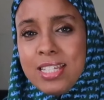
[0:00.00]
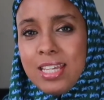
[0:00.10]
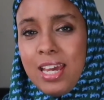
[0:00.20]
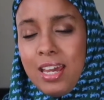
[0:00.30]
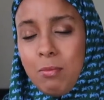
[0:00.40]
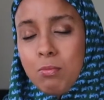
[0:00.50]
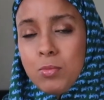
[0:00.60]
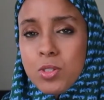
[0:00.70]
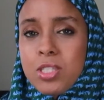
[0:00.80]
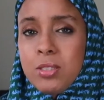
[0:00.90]
say
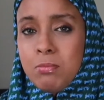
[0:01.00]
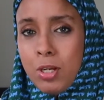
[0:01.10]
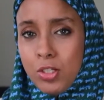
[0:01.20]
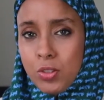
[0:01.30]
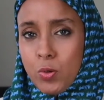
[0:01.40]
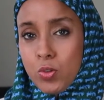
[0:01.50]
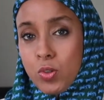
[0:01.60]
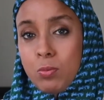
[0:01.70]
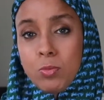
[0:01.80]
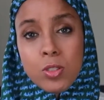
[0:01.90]
Muslim mentors
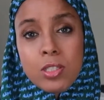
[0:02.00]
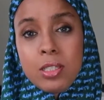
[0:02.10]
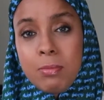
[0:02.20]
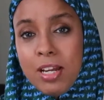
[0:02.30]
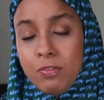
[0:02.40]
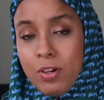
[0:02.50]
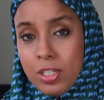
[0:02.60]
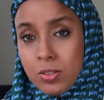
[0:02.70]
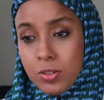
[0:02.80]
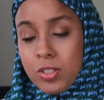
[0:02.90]
or Muslim
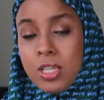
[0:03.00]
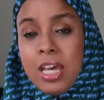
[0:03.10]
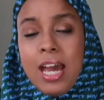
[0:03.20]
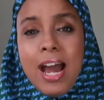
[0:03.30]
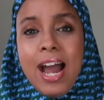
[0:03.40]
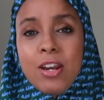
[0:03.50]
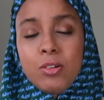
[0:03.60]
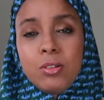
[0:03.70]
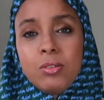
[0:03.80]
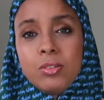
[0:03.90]
advisors, I'm
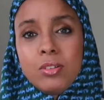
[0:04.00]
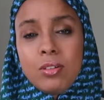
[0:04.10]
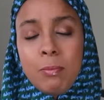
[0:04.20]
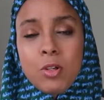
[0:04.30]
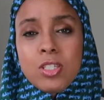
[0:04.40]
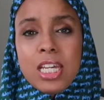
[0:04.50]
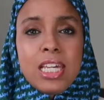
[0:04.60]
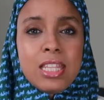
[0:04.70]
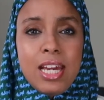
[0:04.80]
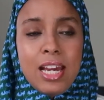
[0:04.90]
not
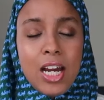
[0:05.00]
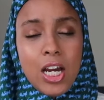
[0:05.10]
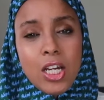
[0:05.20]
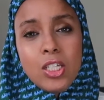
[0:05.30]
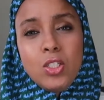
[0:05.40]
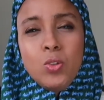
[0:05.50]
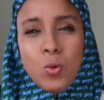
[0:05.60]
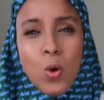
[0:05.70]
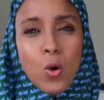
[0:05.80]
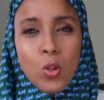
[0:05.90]
saying that
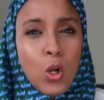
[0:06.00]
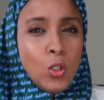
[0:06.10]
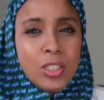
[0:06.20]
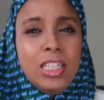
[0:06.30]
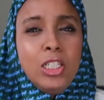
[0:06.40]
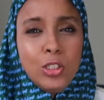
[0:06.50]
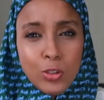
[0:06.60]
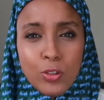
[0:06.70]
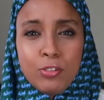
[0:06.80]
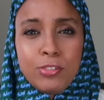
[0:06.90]
you only
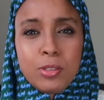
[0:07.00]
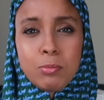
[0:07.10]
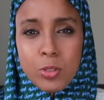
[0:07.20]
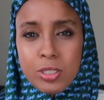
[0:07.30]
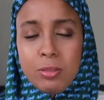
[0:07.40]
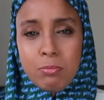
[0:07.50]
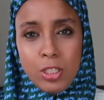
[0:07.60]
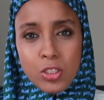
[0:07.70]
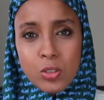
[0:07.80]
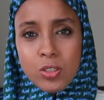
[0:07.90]
look for Muslim
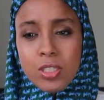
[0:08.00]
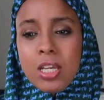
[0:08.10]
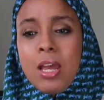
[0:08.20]
mentors,